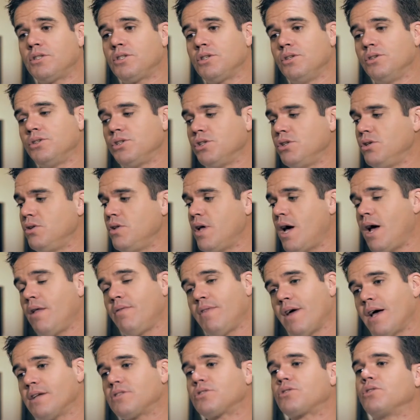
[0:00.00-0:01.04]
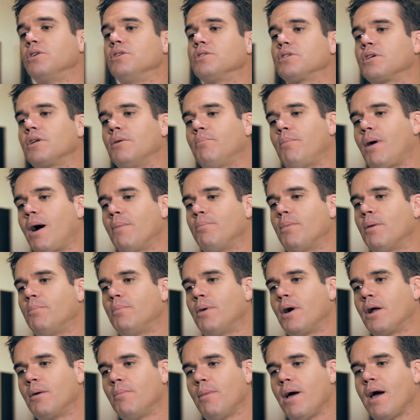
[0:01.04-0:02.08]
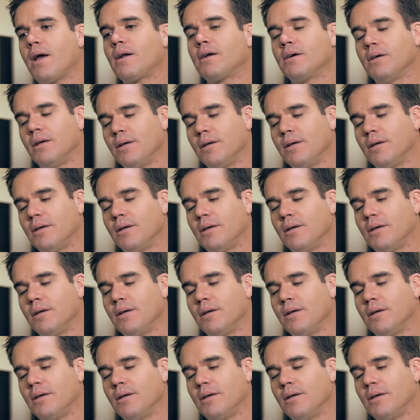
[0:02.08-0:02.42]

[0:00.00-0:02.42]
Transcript: As soon as you do that, that screen's going to pop up automatically.